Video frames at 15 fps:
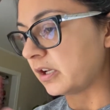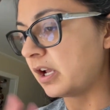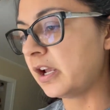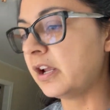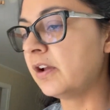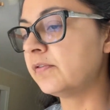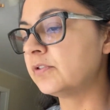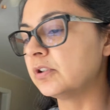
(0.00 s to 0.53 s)
I
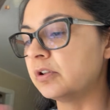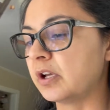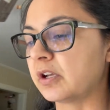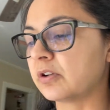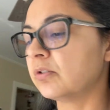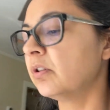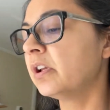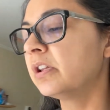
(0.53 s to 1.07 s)
have to like
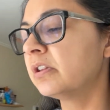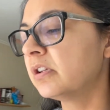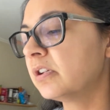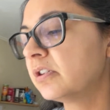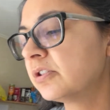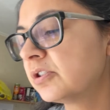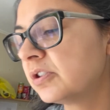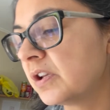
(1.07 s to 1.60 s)
clean
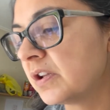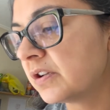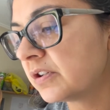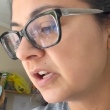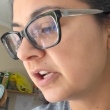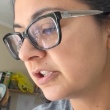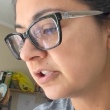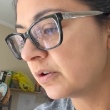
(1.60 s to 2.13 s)
this,
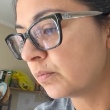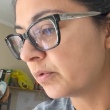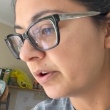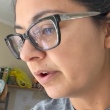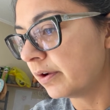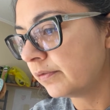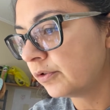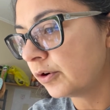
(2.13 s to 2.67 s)
sanitize it,
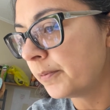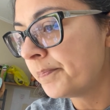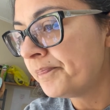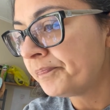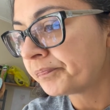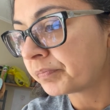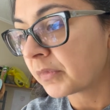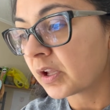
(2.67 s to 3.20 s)
whatever,
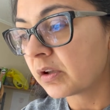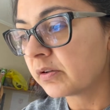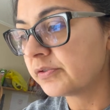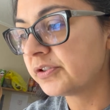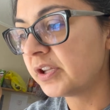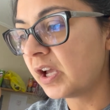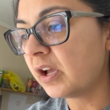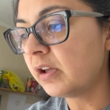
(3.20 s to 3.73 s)
because
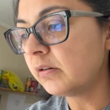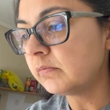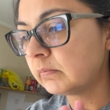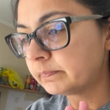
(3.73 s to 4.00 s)
that